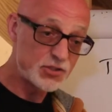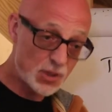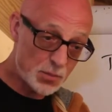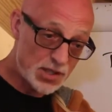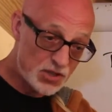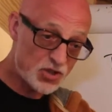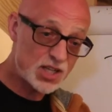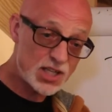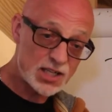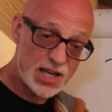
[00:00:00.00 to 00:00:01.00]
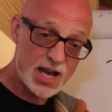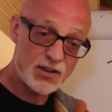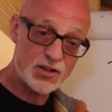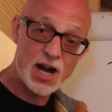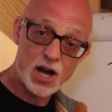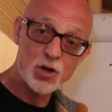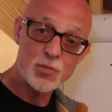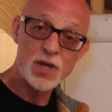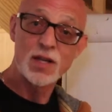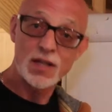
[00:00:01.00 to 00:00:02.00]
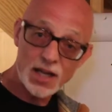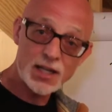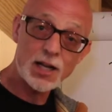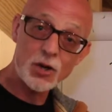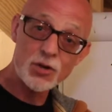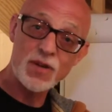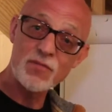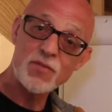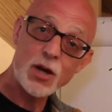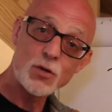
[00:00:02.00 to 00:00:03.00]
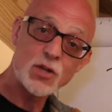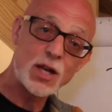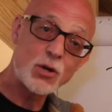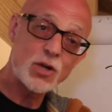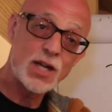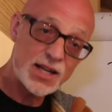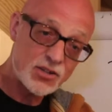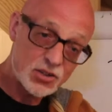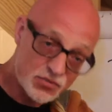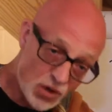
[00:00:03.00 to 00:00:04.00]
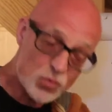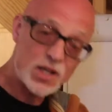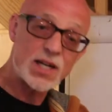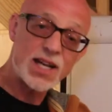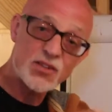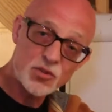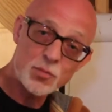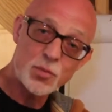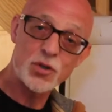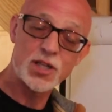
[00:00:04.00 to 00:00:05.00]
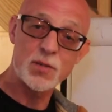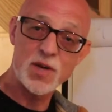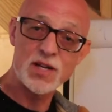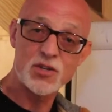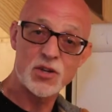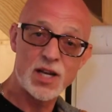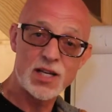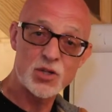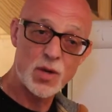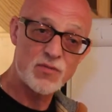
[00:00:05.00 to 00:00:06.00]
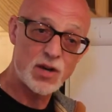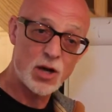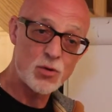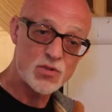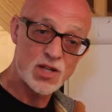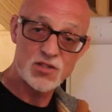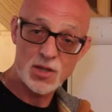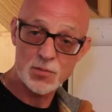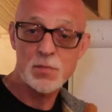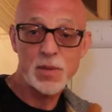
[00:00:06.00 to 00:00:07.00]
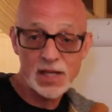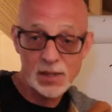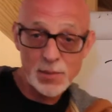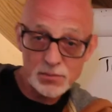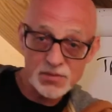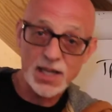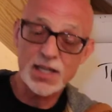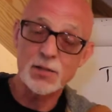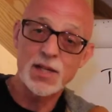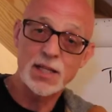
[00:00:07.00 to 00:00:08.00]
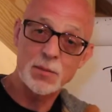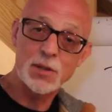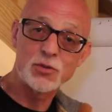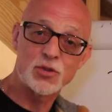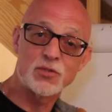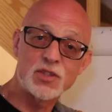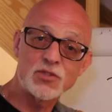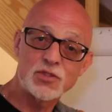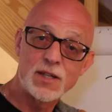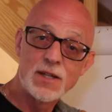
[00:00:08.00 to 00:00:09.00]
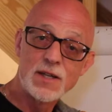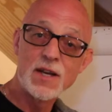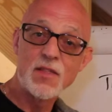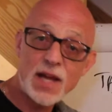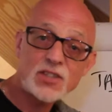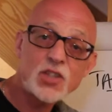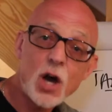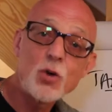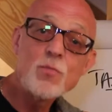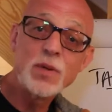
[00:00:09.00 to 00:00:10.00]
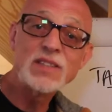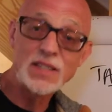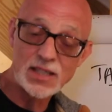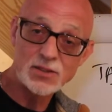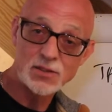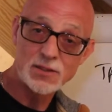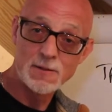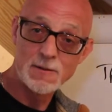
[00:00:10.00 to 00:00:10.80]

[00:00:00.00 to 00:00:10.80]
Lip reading: somebody sitting down at home, getting a load of envelopes, a load of letters, folding letters and putting them into envelopes, and then somebody picking them up and taking them down the post office. That's a home business.